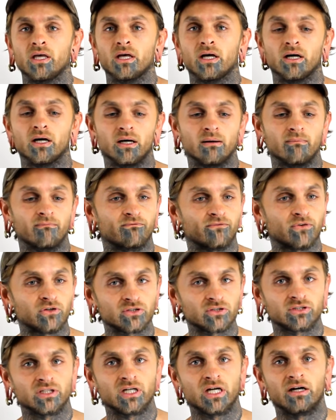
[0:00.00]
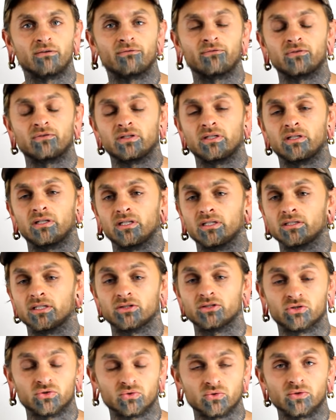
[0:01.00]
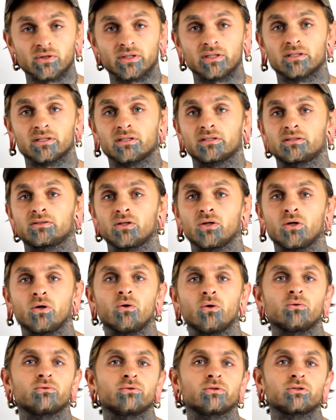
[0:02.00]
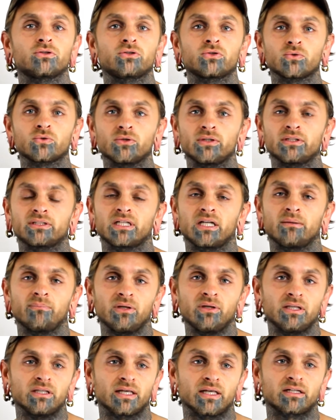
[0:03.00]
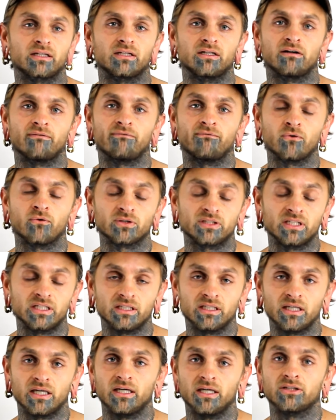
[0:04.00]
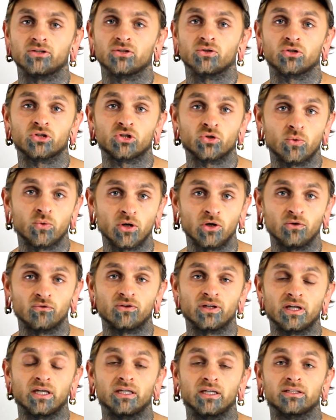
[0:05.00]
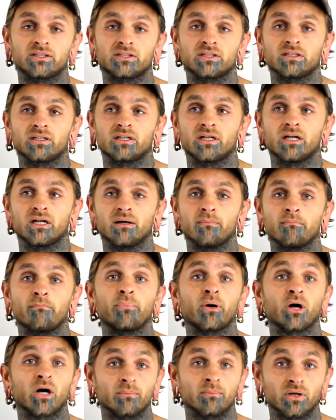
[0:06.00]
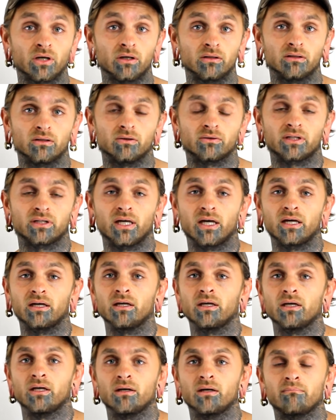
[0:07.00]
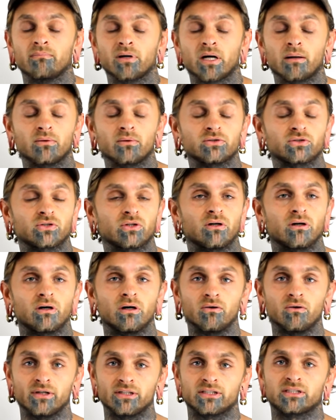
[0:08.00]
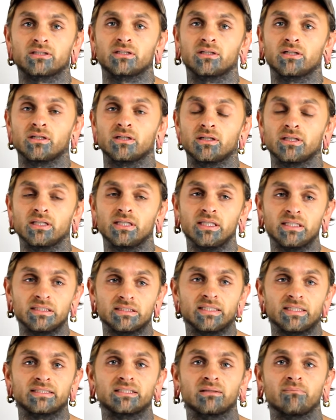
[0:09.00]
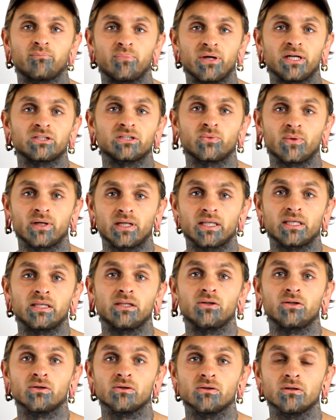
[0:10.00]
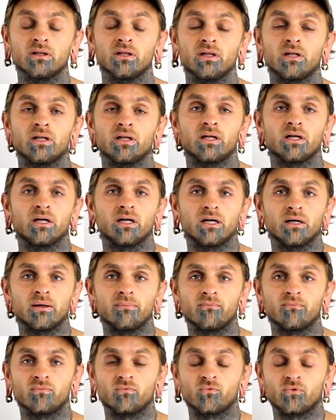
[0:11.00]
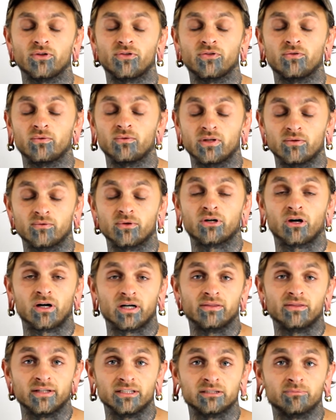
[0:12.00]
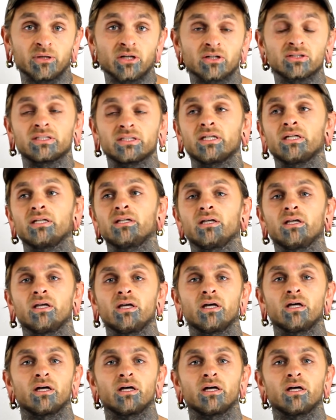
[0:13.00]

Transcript: Um, first off, uh, the jewelry. So your jewelry is going to be like a, a, 14 gauge or a 12 gauge um, barbell, okay? Barbells are always the easiest and best way to heal um, with, with, regarding this piercing.